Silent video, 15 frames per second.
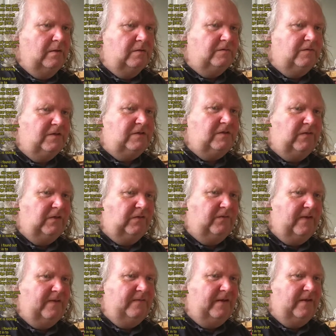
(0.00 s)
Christopher's
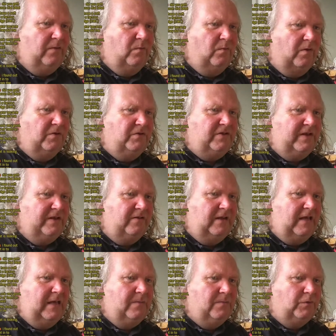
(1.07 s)
found out what dial
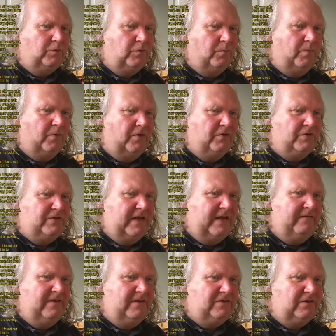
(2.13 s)
labels were put onto
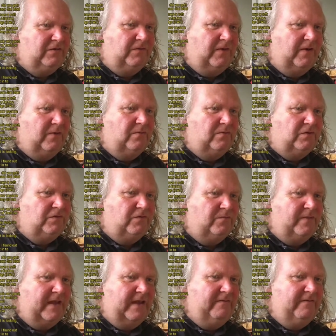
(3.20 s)
Ericsson phones from the
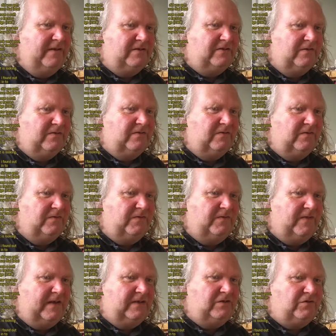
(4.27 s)
Ericsson
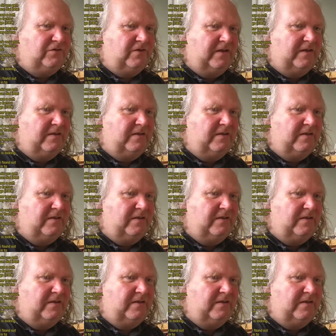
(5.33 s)
factory.